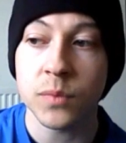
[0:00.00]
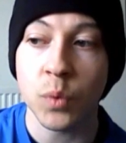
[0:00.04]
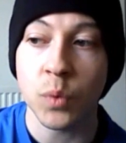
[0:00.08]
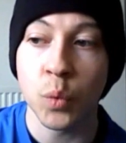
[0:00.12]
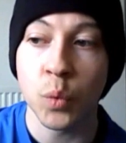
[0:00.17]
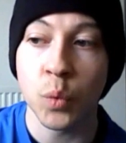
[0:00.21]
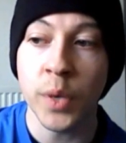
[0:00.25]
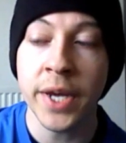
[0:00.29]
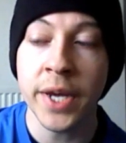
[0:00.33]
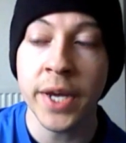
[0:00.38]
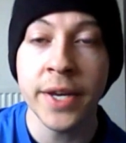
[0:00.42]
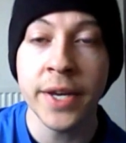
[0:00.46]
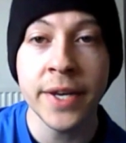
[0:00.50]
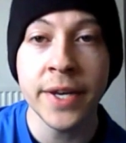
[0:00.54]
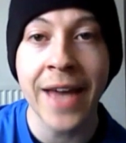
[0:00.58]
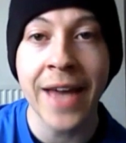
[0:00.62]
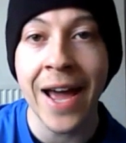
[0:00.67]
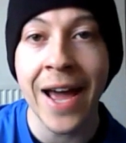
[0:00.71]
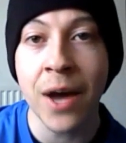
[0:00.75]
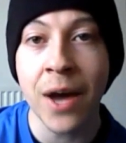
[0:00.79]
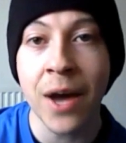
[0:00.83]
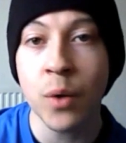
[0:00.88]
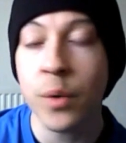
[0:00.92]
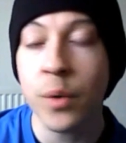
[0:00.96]
We
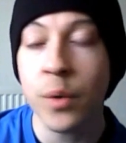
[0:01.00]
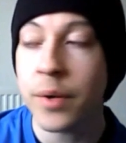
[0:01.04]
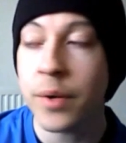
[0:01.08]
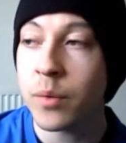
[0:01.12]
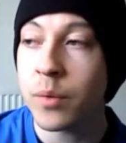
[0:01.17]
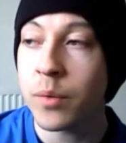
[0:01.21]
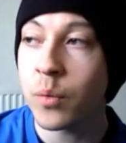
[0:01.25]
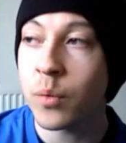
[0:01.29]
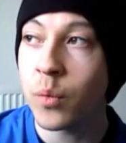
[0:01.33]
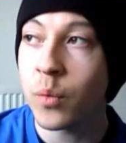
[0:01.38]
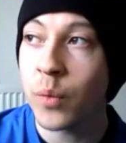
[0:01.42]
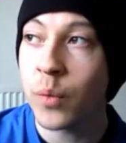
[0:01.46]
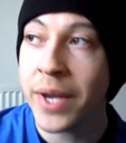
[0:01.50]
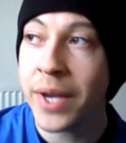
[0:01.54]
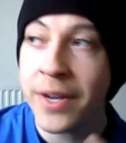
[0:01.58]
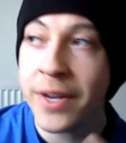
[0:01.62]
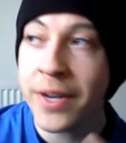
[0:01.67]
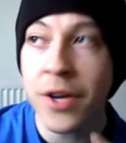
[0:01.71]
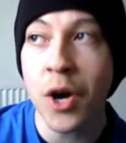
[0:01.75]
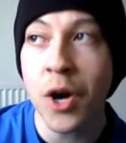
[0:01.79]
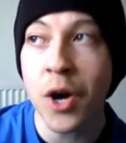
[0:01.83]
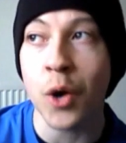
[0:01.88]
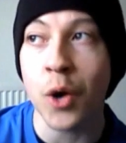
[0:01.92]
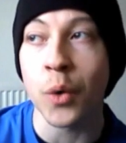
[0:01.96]
know
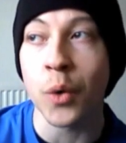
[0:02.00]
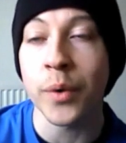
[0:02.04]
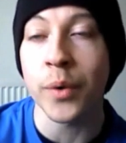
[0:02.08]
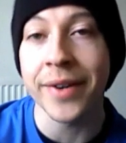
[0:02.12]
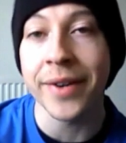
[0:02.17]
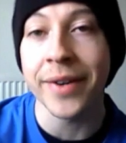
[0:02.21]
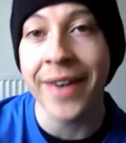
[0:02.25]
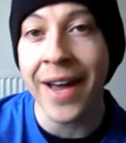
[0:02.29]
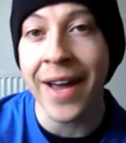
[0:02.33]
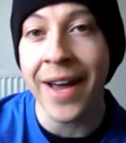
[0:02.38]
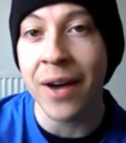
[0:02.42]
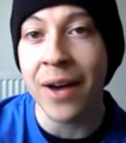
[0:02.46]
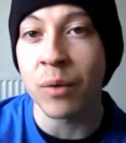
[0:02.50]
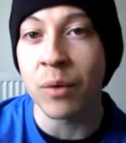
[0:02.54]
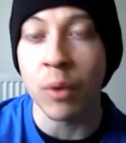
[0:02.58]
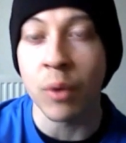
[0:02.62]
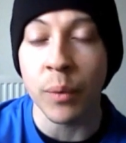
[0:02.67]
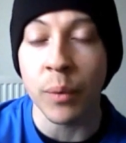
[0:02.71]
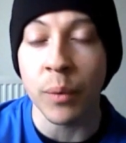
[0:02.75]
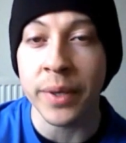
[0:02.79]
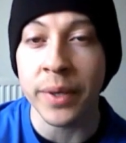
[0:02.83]
now what